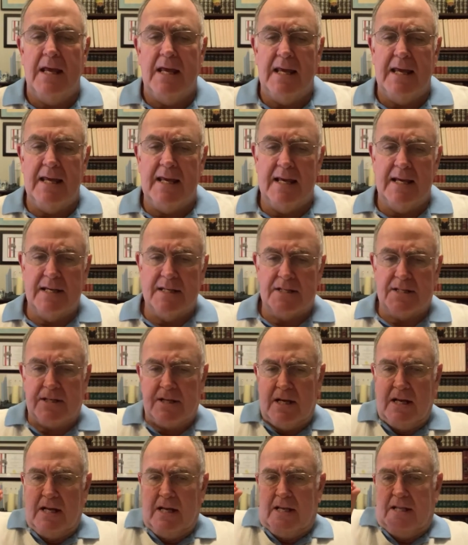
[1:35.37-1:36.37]
is
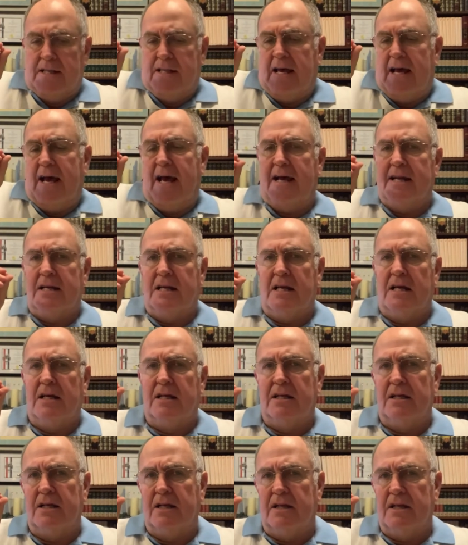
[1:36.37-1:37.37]
that
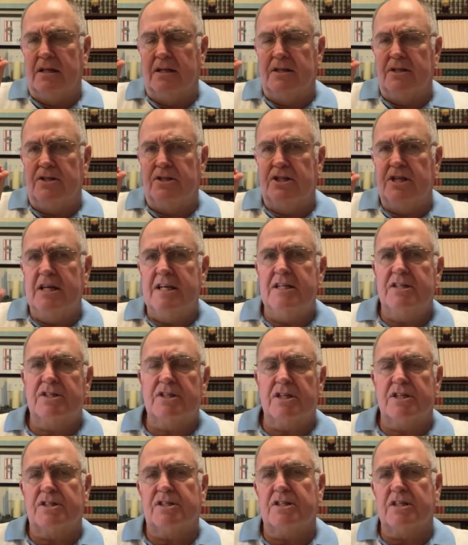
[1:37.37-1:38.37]

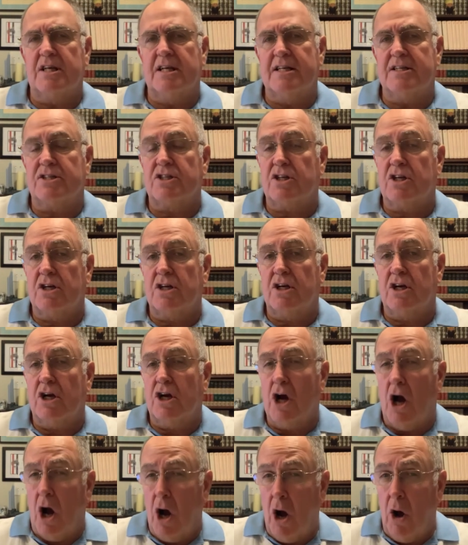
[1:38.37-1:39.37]
Jesus is
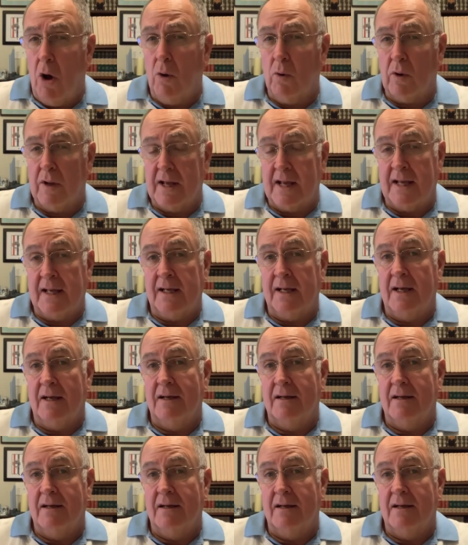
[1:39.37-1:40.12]
calling